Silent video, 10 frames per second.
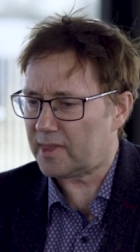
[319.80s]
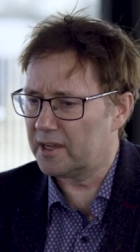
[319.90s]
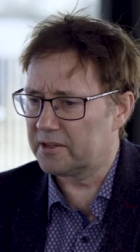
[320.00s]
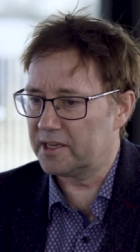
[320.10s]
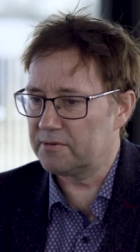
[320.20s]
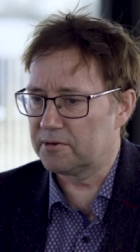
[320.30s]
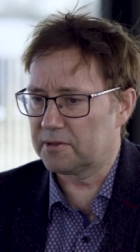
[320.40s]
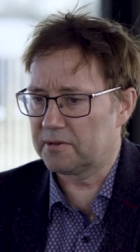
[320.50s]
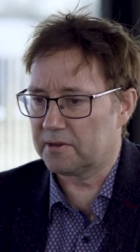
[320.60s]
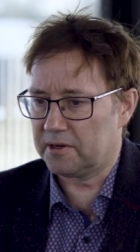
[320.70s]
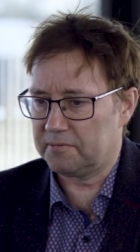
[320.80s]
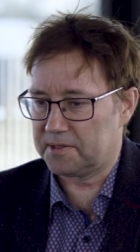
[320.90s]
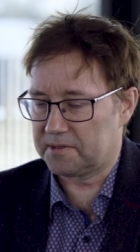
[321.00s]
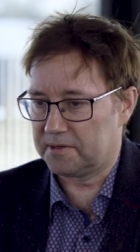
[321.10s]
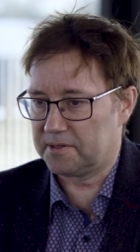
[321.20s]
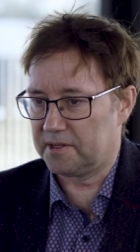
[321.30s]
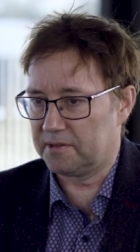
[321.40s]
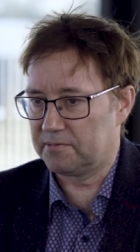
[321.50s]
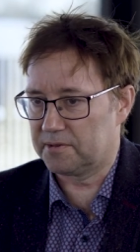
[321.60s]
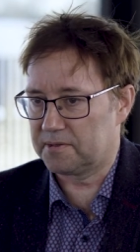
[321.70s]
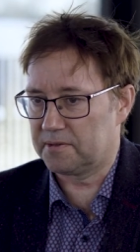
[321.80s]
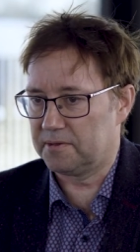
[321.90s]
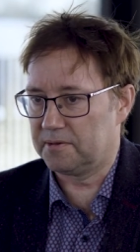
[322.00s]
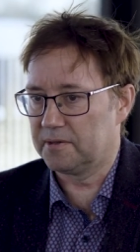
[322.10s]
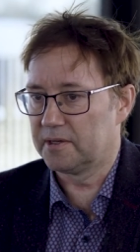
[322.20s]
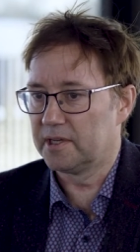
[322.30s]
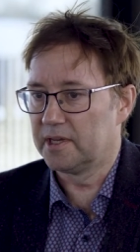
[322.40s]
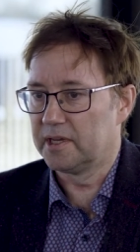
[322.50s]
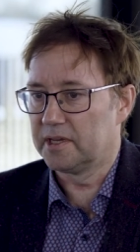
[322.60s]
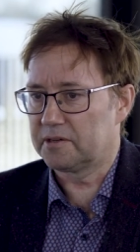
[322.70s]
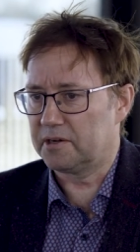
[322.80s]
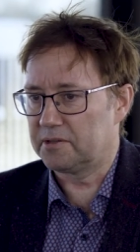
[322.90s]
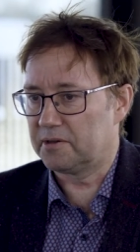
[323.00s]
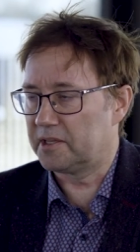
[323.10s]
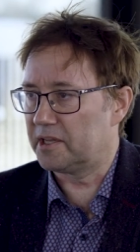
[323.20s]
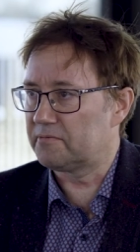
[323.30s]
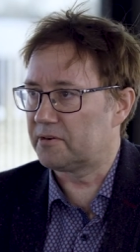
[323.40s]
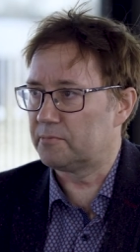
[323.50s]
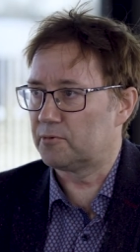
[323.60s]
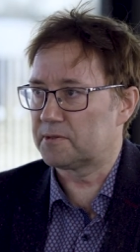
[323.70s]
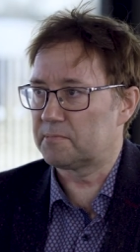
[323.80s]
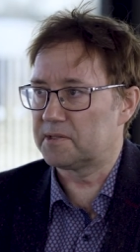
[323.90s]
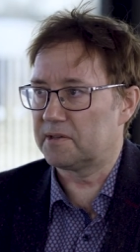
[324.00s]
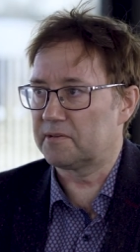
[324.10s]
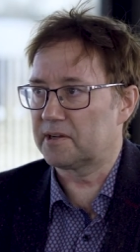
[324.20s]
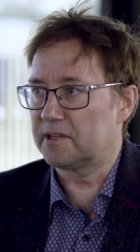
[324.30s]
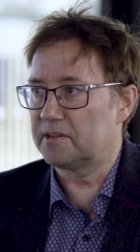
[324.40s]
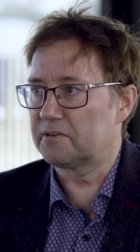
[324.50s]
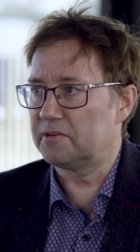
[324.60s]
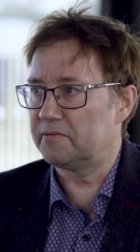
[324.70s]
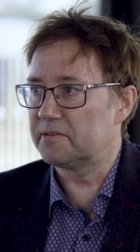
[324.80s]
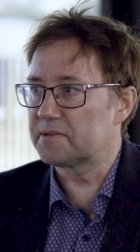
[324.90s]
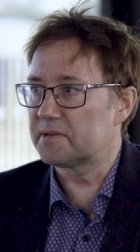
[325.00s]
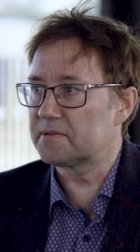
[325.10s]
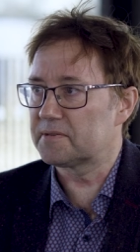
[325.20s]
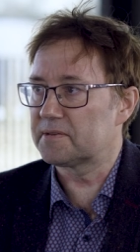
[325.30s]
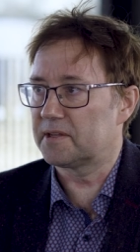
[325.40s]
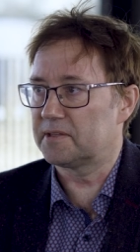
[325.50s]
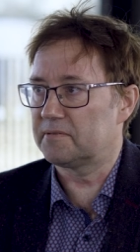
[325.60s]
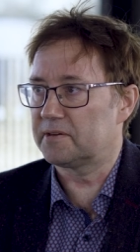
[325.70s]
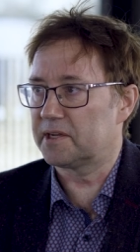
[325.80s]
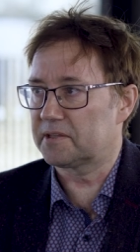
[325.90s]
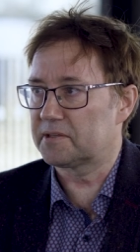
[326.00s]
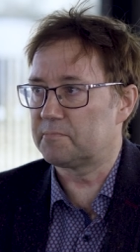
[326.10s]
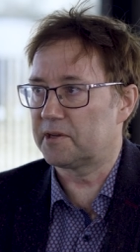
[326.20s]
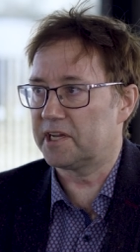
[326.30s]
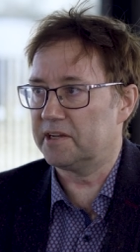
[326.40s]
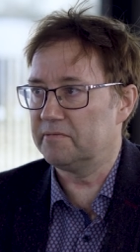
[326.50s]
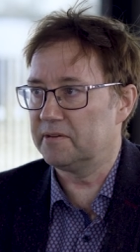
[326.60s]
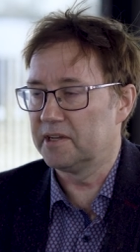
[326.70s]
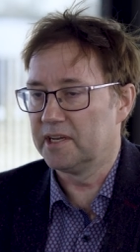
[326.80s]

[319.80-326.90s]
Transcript: I think what our research did was to try to identify more specifically the grievances that different actors might have.